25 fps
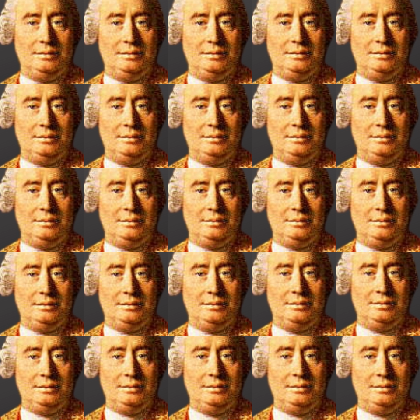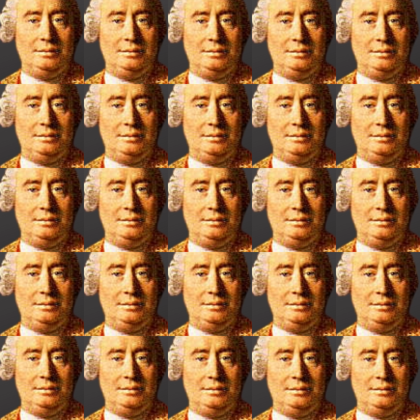
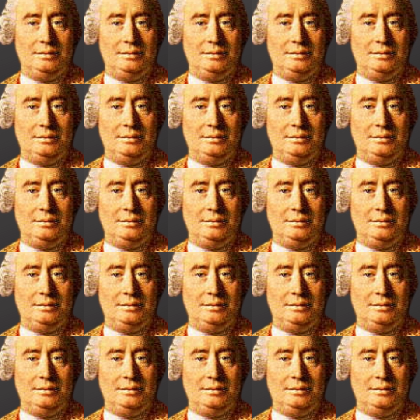Nobody speaks.